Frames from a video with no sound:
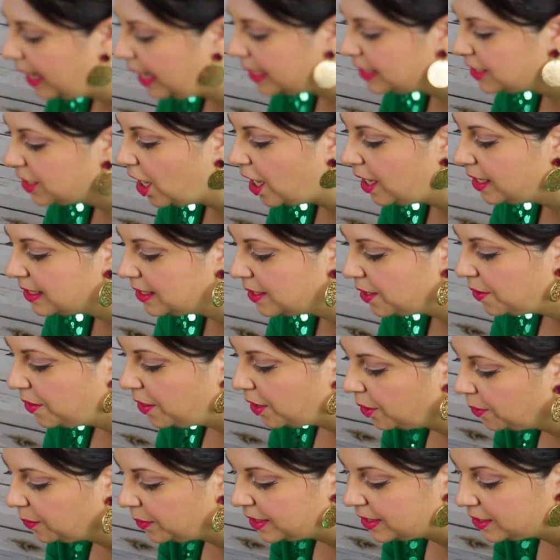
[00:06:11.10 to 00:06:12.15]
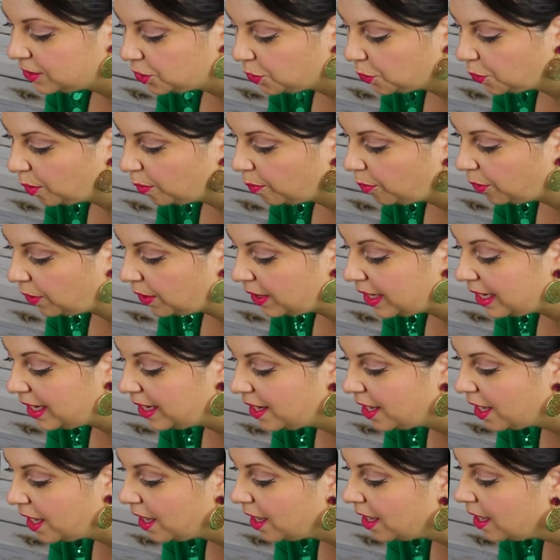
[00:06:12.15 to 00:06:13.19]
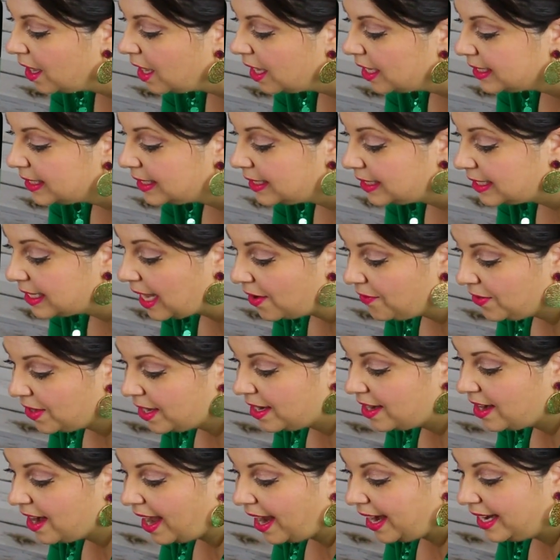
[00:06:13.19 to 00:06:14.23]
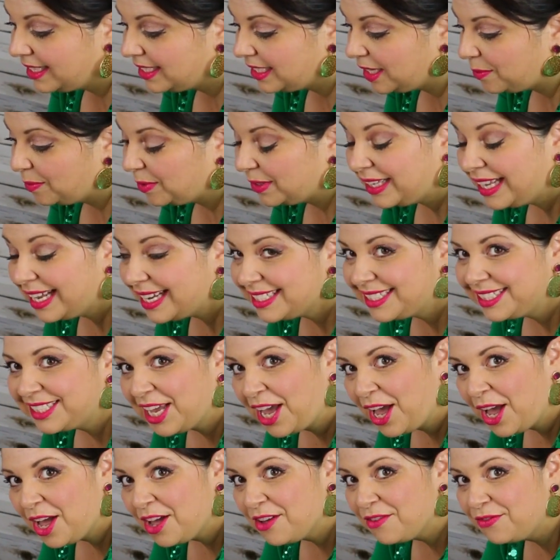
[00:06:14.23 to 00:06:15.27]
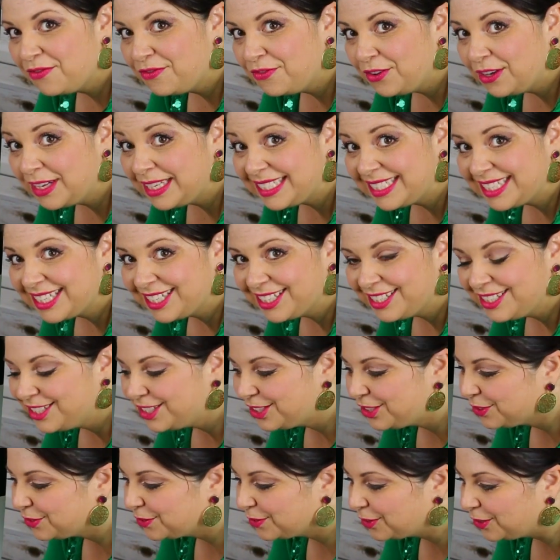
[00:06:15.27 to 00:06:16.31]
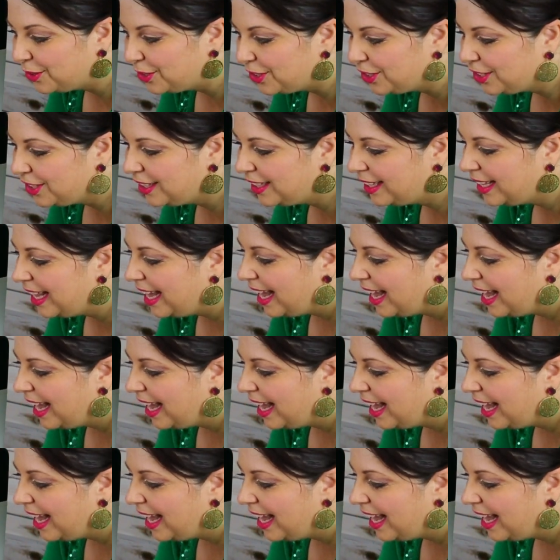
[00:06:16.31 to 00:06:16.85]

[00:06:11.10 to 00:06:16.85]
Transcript: And also there was your Bernina 790 Plus foot control.